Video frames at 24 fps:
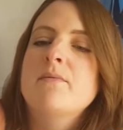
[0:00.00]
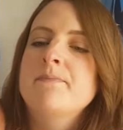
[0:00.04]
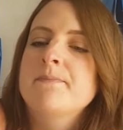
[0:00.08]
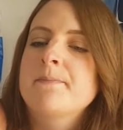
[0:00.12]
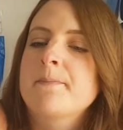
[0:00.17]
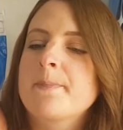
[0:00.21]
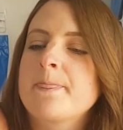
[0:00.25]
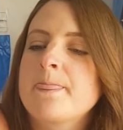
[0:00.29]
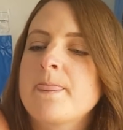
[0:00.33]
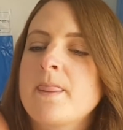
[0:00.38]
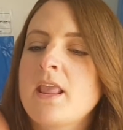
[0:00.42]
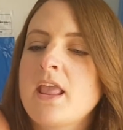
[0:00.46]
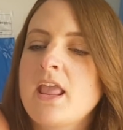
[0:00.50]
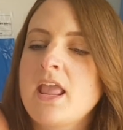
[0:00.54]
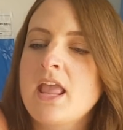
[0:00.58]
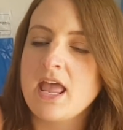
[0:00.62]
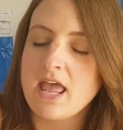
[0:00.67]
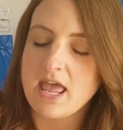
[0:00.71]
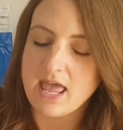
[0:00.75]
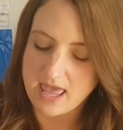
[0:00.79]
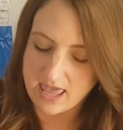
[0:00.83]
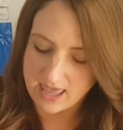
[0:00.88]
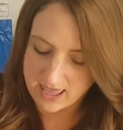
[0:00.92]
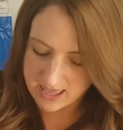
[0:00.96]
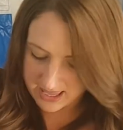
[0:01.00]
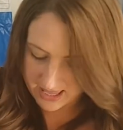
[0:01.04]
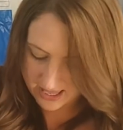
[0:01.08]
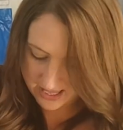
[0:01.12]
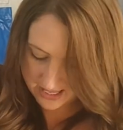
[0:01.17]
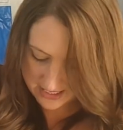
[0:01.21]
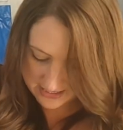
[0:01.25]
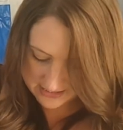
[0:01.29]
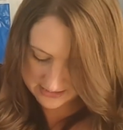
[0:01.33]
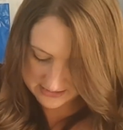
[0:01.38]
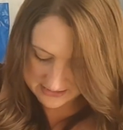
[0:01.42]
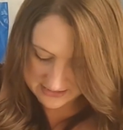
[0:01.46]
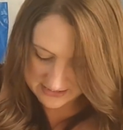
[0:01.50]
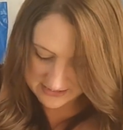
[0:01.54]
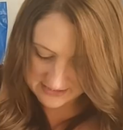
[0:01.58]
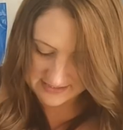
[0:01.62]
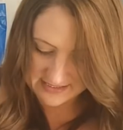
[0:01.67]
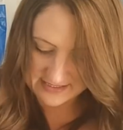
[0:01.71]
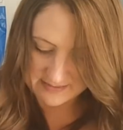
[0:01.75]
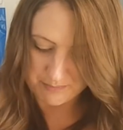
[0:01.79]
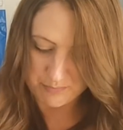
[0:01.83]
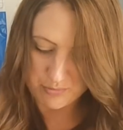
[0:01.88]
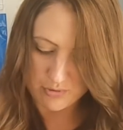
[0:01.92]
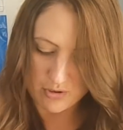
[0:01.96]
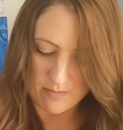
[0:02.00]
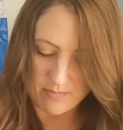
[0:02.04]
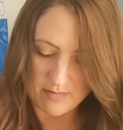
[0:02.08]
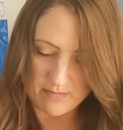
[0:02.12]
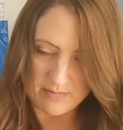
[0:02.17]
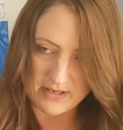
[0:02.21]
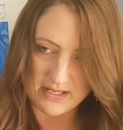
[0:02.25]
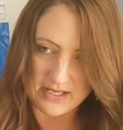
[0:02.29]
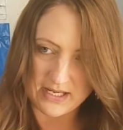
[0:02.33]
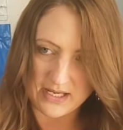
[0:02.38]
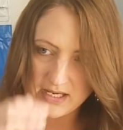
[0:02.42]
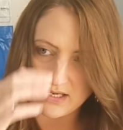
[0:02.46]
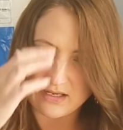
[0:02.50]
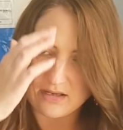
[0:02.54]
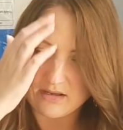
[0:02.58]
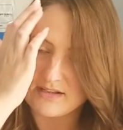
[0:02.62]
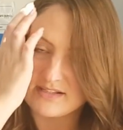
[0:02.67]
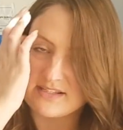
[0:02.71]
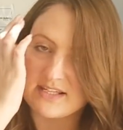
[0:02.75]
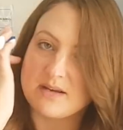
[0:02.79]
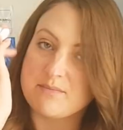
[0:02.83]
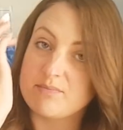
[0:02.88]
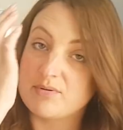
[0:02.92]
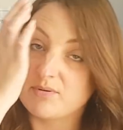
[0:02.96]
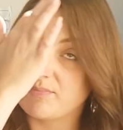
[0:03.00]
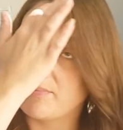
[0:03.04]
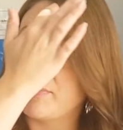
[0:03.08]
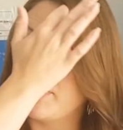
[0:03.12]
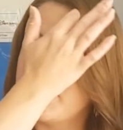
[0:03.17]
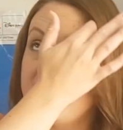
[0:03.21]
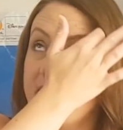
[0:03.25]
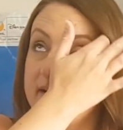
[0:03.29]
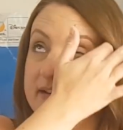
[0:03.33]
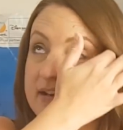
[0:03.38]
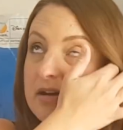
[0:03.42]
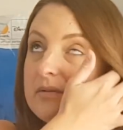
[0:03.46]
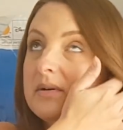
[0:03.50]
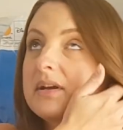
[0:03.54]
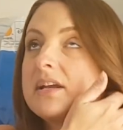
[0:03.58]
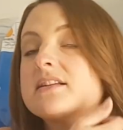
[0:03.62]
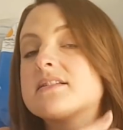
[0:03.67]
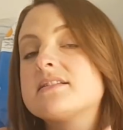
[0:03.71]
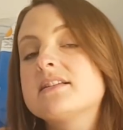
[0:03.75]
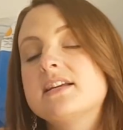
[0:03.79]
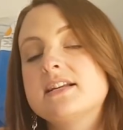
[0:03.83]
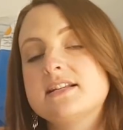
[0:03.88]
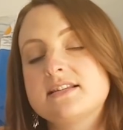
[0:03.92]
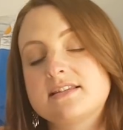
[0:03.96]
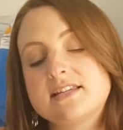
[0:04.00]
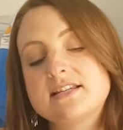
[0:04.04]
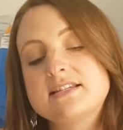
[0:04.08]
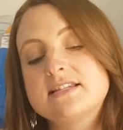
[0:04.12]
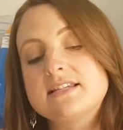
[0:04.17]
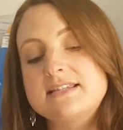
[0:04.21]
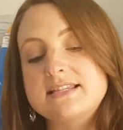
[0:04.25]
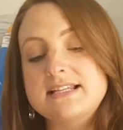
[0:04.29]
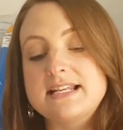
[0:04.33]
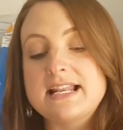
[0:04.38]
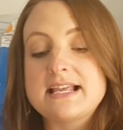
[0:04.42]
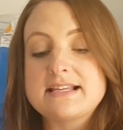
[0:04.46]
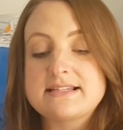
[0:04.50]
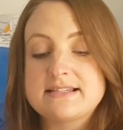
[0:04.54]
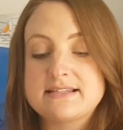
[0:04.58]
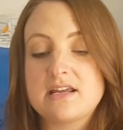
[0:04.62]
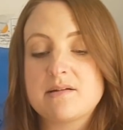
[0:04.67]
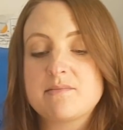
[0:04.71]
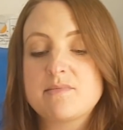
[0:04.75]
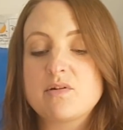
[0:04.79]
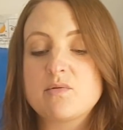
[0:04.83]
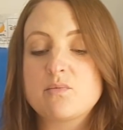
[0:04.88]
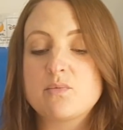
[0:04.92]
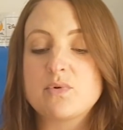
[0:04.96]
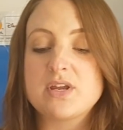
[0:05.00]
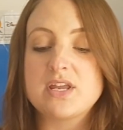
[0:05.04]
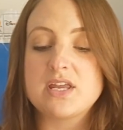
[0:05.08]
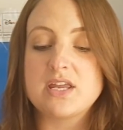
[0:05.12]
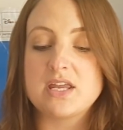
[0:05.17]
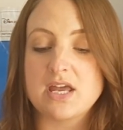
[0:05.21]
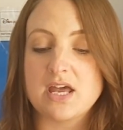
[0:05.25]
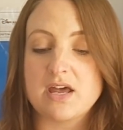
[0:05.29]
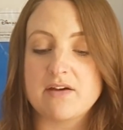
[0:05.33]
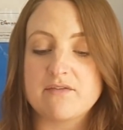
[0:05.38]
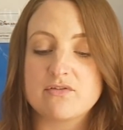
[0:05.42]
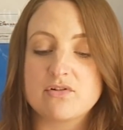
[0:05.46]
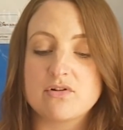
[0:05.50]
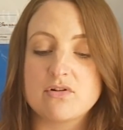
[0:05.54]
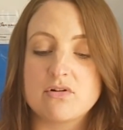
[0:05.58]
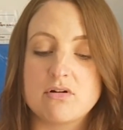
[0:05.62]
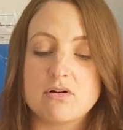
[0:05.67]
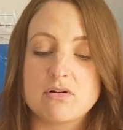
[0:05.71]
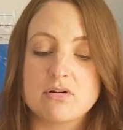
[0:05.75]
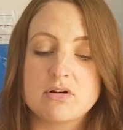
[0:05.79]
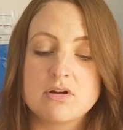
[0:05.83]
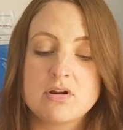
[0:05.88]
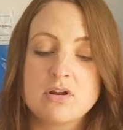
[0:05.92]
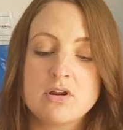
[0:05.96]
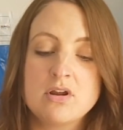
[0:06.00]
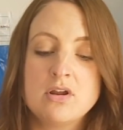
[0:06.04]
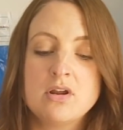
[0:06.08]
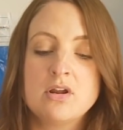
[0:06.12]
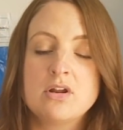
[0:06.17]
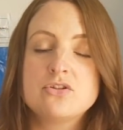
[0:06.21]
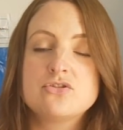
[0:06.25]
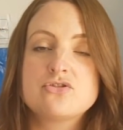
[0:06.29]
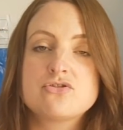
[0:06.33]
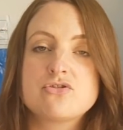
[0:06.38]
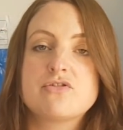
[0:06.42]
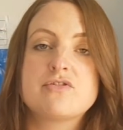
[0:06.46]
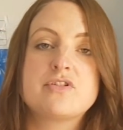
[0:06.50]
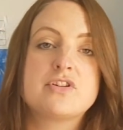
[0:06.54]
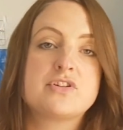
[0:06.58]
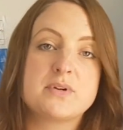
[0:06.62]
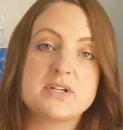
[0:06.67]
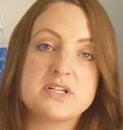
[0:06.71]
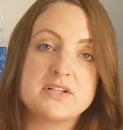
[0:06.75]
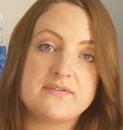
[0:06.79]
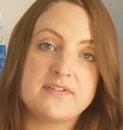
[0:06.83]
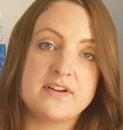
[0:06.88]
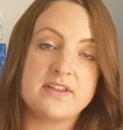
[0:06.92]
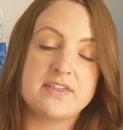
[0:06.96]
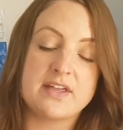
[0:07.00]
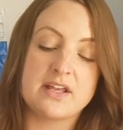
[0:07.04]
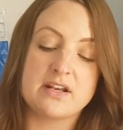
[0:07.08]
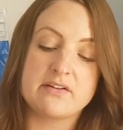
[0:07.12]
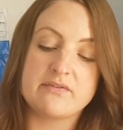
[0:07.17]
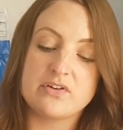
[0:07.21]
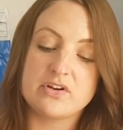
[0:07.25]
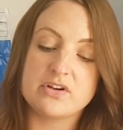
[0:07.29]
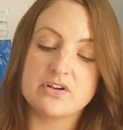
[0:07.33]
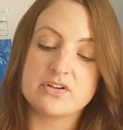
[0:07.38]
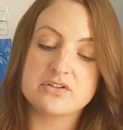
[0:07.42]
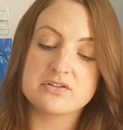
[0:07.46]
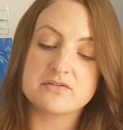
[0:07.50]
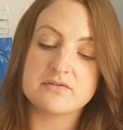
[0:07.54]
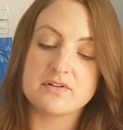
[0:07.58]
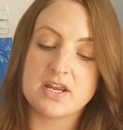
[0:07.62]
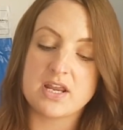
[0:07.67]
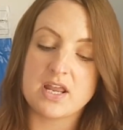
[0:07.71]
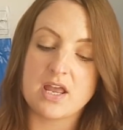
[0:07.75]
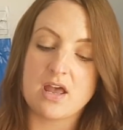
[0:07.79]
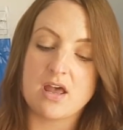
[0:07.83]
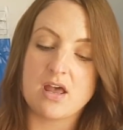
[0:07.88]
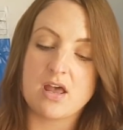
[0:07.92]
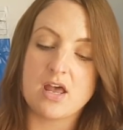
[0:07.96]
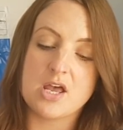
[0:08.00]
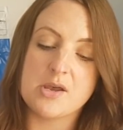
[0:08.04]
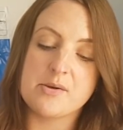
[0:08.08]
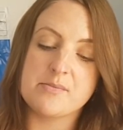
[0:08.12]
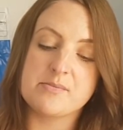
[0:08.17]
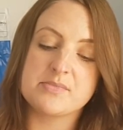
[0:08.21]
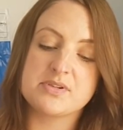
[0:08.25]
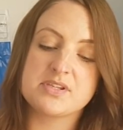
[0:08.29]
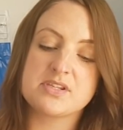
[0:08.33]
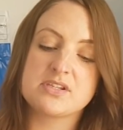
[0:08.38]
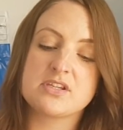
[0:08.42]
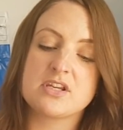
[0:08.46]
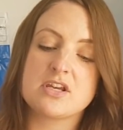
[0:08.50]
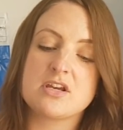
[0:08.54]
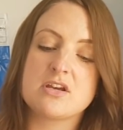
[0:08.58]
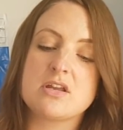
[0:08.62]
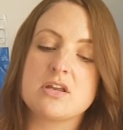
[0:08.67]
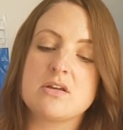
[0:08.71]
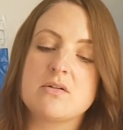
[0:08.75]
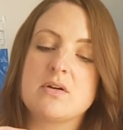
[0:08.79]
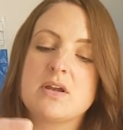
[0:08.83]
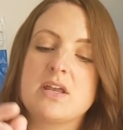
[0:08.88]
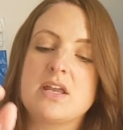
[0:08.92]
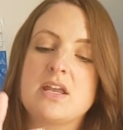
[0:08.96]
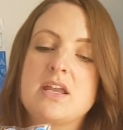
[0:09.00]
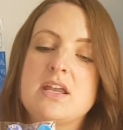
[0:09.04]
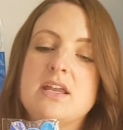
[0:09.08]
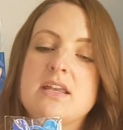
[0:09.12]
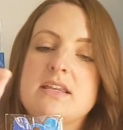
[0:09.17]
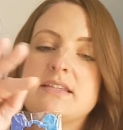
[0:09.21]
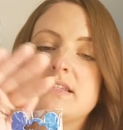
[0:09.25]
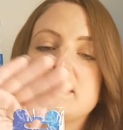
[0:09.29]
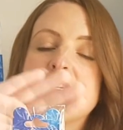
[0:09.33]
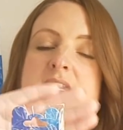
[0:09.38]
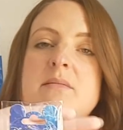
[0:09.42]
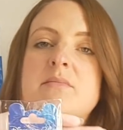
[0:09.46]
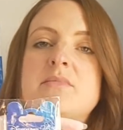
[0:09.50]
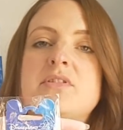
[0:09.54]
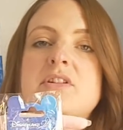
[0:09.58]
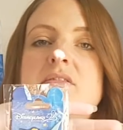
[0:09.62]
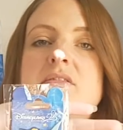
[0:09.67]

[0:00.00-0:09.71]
one. And this is probably, I say probably, I know it is, this is the last time that we have gone during the 25th anniversary, so it seemed